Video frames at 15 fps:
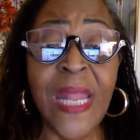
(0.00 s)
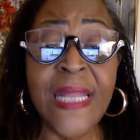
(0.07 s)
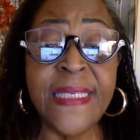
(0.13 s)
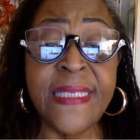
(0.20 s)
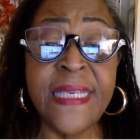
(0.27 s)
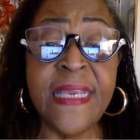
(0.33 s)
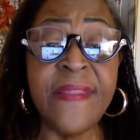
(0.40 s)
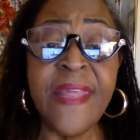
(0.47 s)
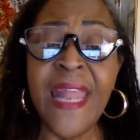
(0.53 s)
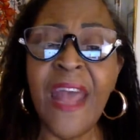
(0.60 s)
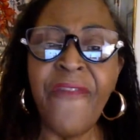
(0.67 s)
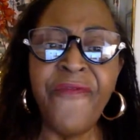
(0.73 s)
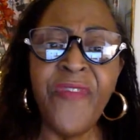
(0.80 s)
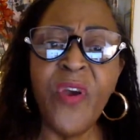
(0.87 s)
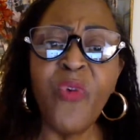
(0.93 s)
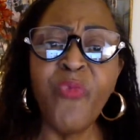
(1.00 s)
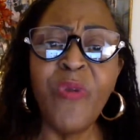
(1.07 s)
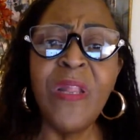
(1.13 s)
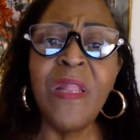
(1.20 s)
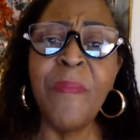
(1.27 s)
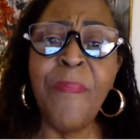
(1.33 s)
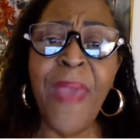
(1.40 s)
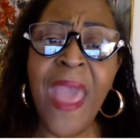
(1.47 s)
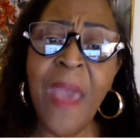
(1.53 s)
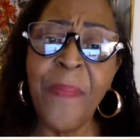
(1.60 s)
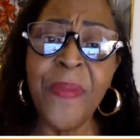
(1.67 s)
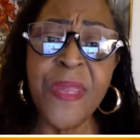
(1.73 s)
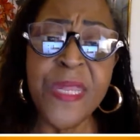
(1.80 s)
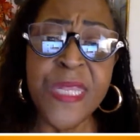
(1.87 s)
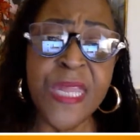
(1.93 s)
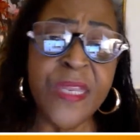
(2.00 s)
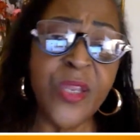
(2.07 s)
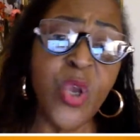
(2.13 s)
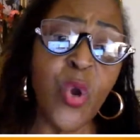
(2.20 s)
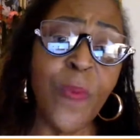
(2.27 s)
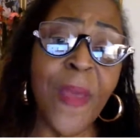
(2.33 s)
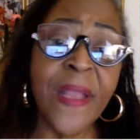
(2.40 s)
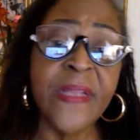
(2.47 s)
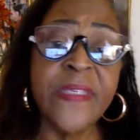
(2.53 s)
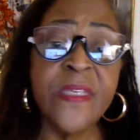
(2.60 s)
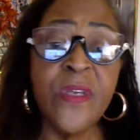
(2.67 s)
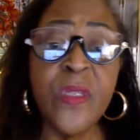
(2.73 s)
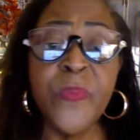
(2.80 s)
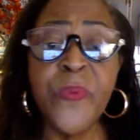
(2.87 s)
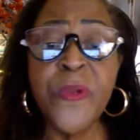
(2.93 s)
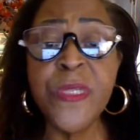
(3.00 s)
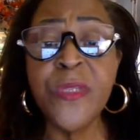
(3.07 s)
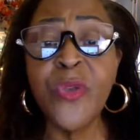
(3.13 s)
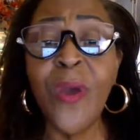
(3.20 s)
did that, I felt really bad because I had to go back and tell the person,